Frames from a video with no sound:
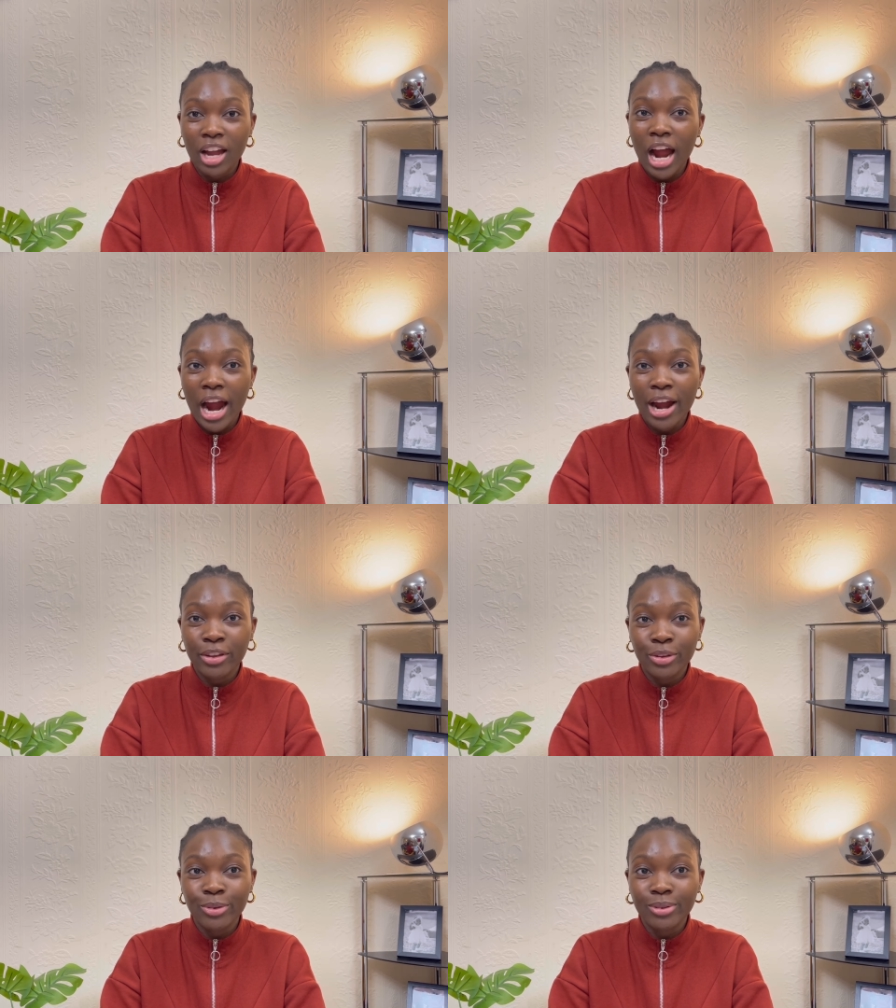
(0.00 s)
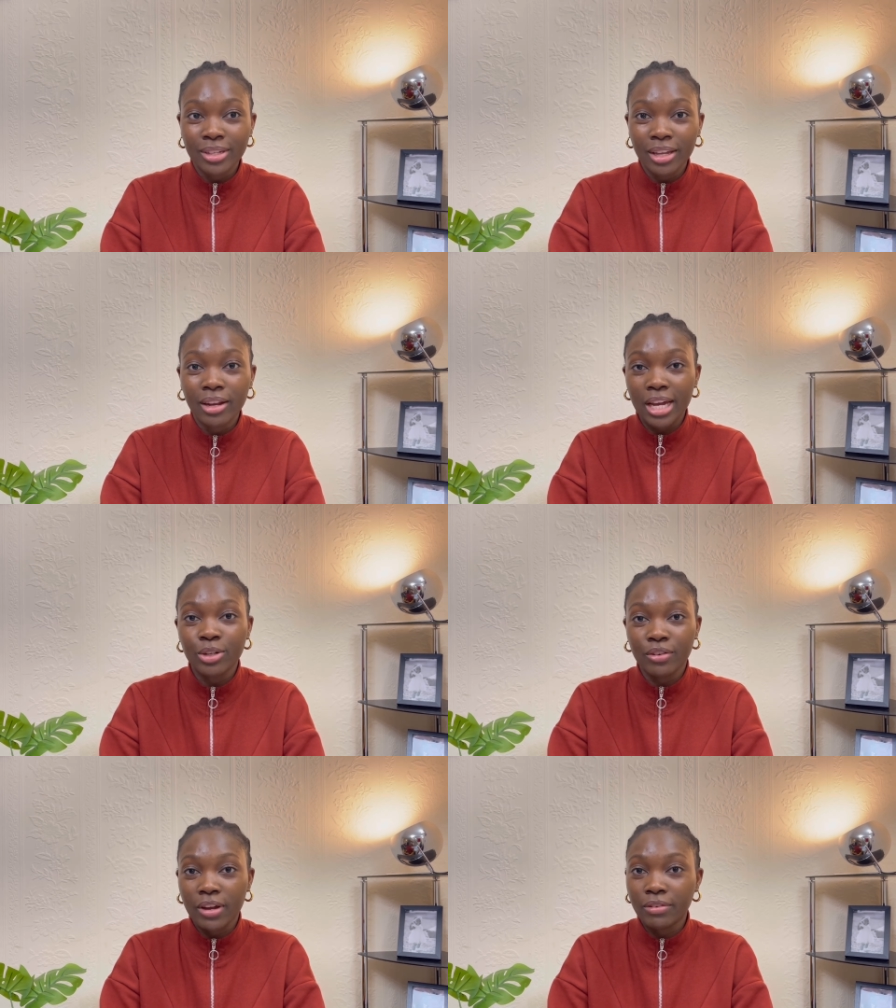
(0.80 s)
are using
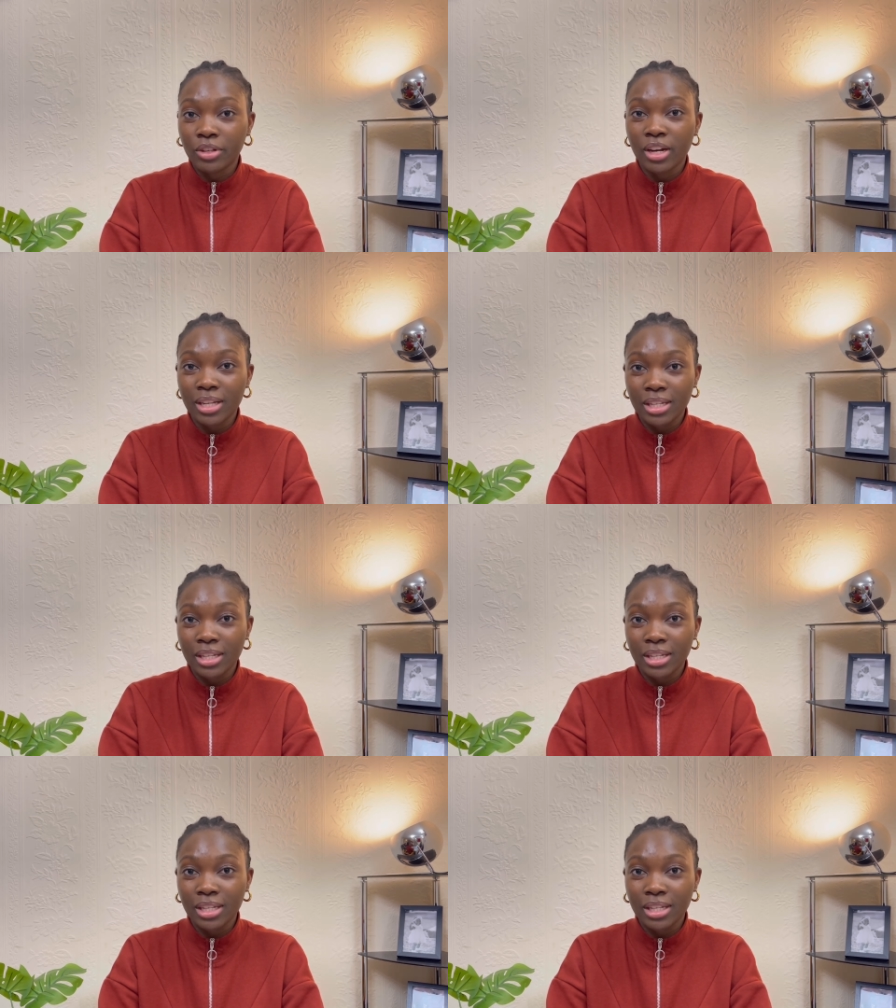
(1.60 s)
95 sterling